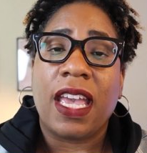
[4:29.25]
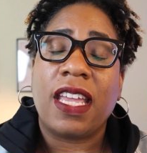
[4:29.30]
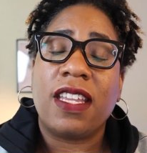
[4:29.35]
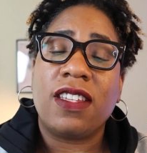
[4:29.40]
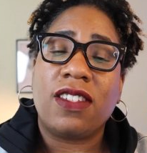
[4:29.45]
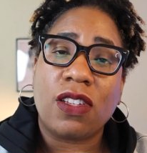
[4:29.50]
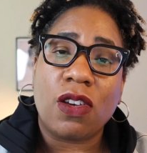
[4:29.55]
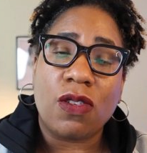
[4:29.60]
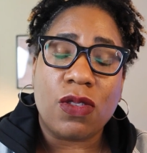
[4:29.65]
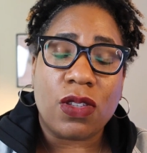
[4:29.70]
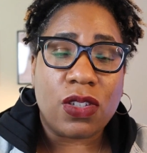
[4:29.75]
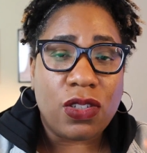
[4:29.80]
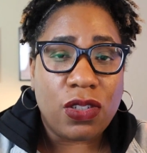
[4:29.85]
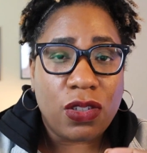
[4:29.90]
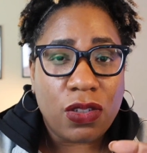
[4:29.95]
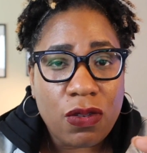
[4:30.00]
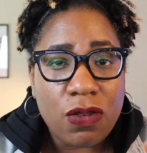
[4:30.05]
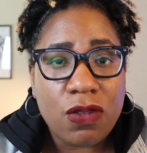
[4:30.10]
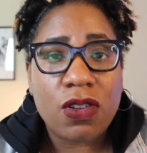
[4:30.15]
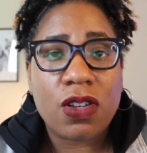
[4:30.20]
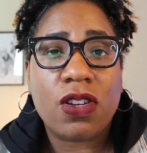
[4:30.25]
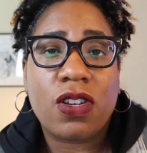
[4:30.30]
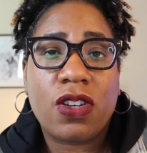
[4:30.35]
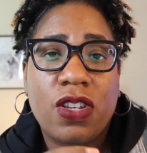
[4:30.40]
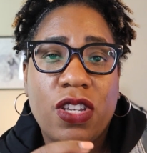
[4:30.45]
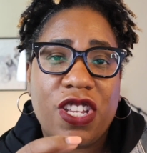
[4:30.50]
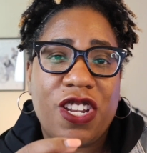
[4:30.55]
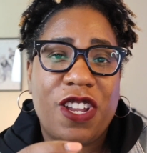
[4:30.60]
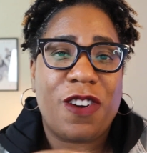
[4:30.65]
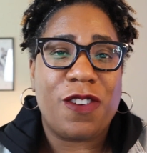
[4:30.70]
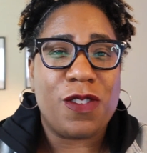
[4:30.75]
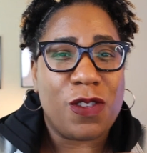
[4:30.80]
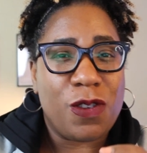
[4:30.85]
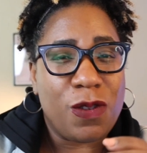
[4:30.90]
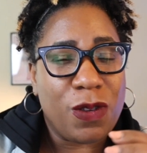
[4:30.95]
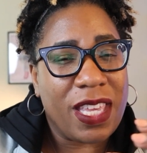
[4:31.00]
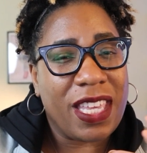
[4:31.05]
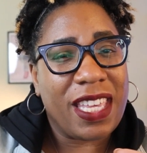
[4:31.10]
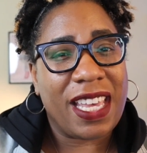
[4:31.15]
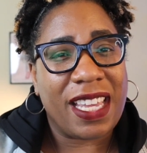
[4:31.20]
And so the sooner,
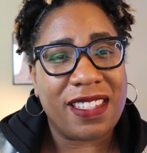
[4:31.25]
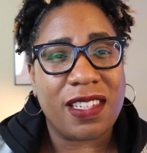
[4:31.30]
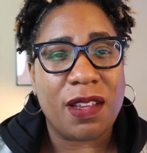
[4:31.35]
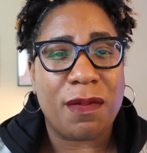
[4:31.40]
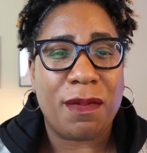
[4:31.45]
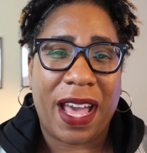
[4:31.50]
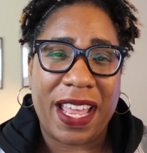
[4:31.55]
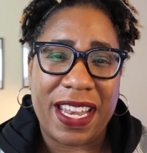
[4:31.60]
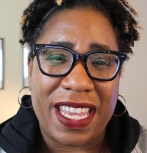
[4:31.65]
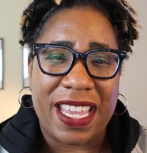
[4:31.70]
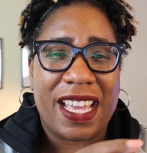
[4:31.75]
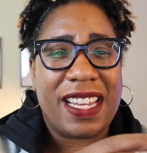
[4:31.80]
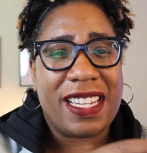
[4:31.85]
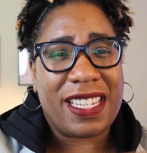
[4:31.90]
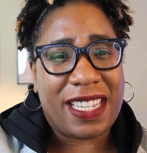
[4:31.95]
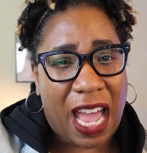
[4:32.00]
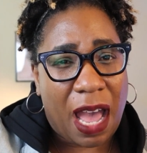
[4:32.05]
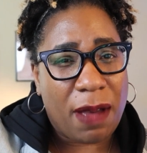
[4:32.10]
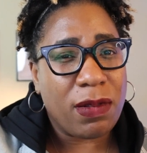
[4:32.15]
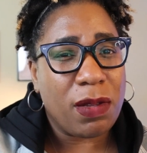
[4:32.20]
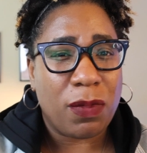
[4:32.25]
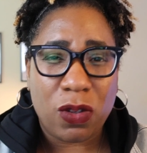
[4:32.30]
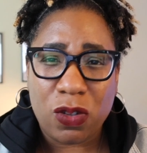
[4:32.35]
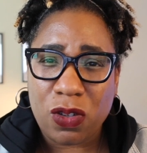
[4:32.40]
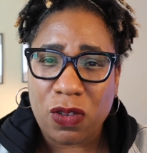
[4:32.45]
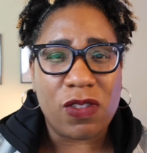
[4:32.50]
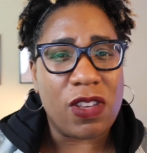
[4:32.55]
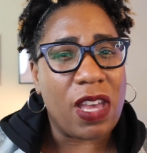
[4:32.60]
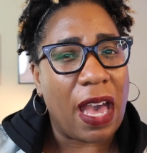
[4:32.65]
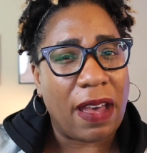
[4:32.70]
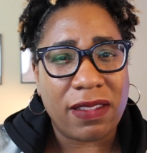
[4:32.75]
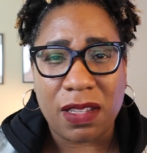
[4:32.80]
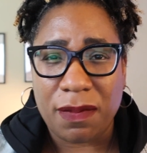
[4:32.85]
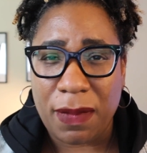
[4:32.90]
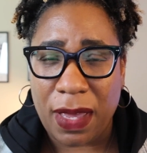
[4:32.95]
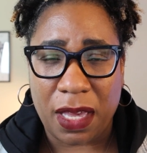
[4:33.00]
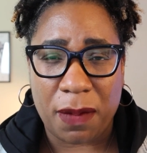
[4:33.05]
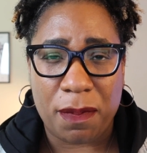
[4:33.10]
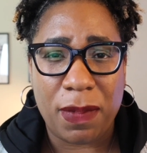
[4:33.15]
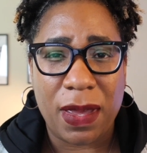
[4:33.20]
you can get somebody adaptable if you have to
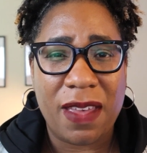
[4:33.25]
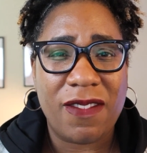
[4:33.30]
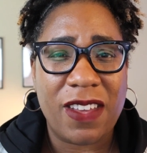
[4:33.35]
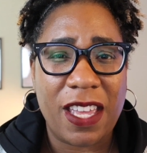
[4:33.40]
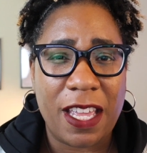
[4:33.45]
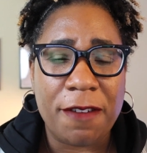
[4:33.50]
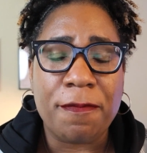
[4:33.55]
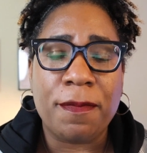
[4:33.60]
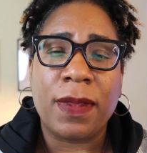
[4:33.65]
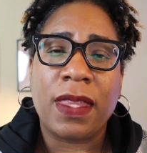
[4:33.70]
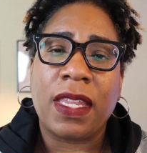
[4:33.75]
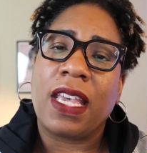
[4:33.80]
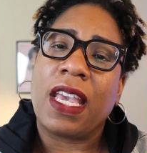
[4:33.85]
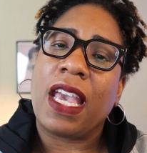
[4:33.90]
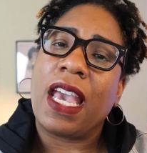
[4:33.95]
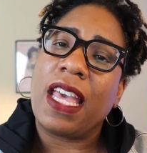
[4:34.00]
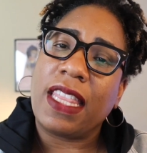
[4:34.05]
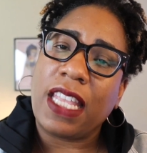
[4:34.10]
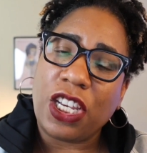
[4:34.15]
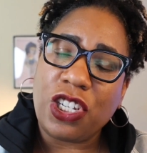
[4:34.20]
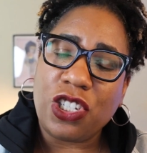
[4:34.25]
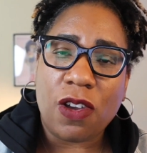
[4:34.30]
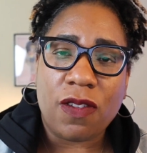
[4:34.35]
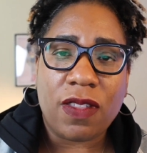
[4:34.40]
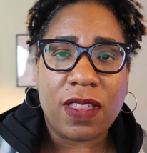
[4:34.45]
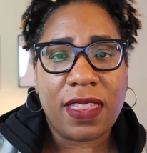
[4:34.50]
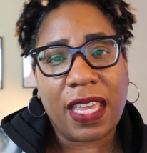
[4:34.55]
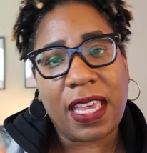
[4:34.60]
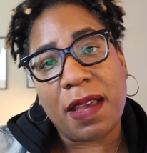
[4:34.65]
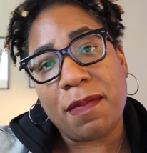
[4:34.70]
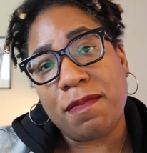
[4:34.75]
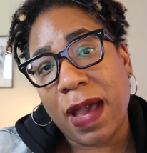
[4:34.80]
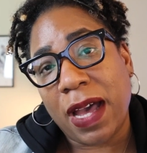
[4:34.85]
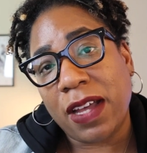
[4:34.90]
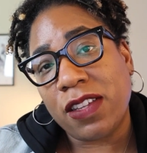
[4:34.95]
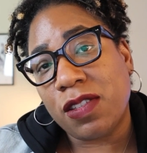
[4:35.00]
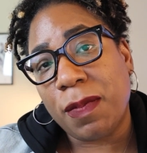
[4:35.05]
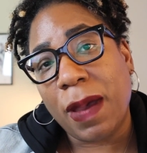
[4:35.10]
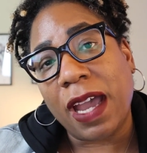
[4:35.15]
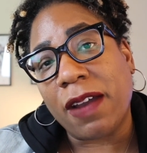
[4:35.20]
make a pivot, and they show that they can
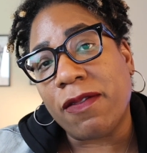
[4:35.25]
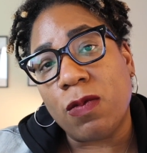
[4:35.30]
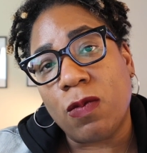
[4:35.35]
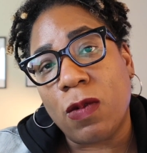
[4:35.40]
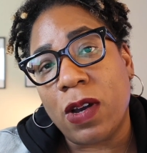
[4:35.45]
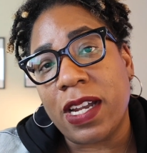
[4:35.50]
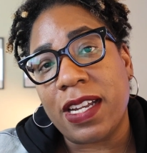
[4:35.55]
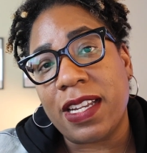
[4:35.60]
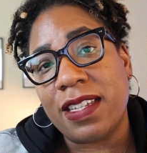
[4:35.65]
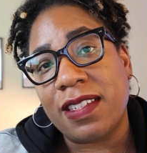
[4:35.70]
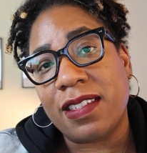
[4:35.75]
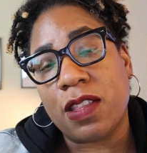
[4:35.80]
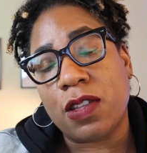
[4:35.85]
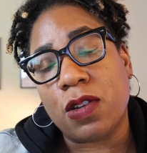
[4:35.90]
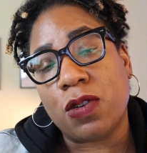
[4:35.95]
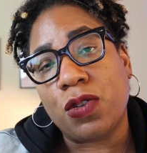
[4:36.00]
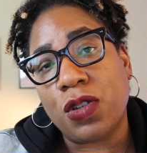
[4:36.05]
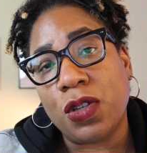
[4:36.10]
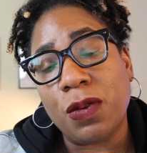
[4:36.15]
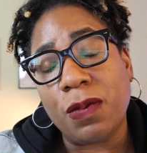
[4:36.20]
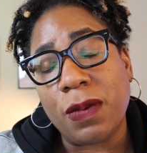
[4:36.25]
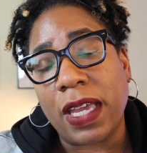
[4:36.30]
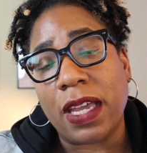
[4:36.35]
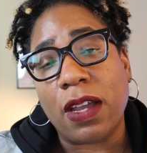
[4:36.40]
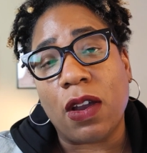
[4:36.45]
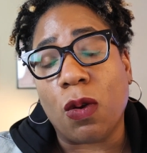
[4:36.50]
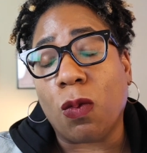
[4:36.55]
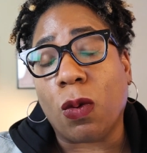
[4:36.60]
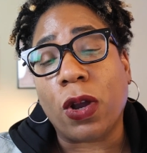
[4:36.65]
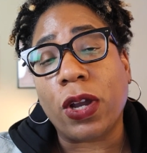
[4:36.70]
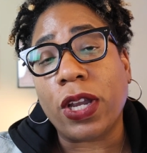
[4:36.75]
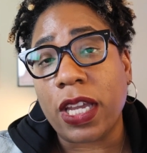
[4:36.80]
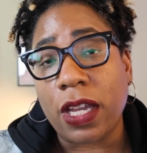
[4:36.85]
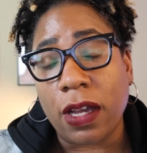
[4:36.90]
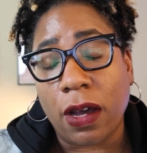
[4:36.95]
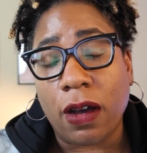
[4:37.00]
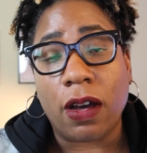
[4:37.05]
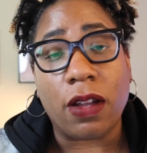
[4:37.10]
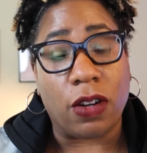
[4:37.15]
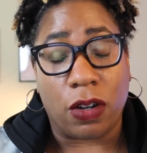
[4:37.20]
bounce back from what it is they're doing or
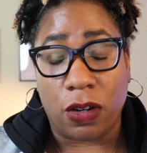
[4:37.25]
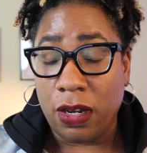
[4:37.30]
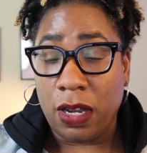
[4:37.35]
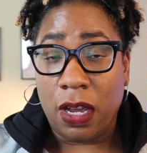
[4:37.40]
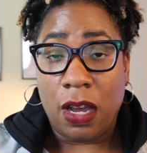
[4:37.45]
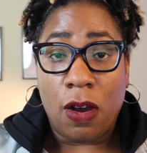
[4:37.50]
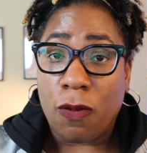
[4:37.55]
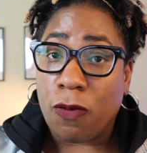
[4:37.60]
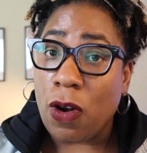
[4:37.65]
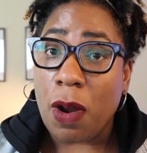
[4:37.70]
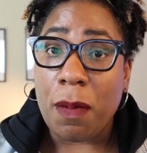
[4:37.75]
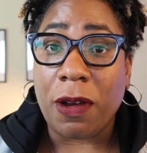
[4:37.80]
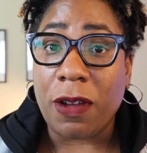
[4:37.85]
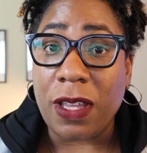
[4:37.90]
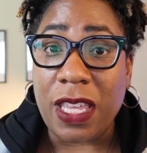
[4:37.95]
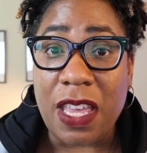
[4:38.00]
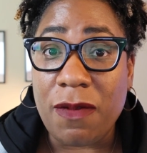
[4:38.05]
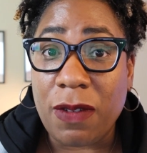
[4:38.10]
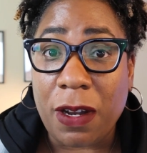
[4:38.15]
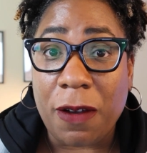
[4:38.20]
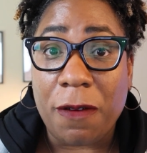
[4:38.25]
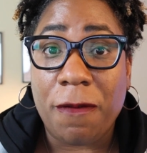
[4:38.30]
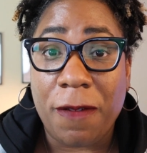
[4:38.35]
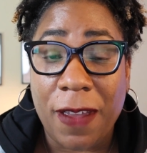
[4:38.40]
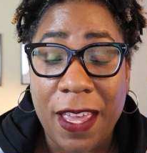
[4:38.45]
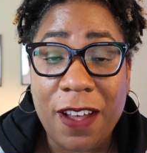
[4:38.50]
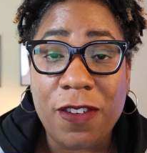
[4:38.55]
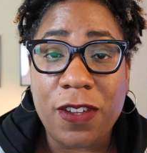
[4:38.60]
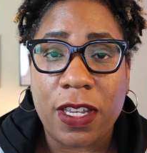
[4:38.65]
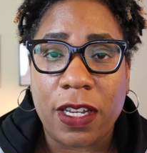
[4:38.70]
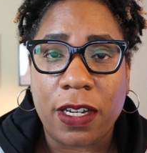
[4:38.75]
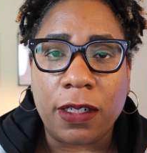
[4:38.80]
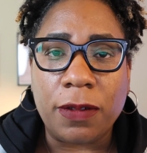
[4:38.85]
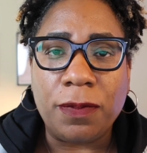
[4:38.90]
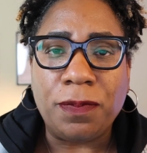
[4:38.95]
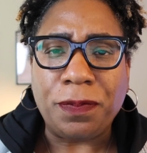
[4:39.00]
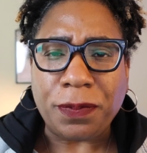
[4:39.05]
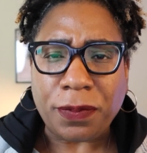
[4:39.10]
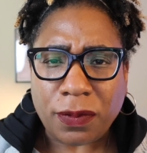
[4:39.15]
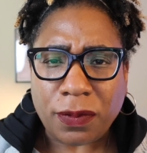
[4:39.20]
working on, or from even a failure,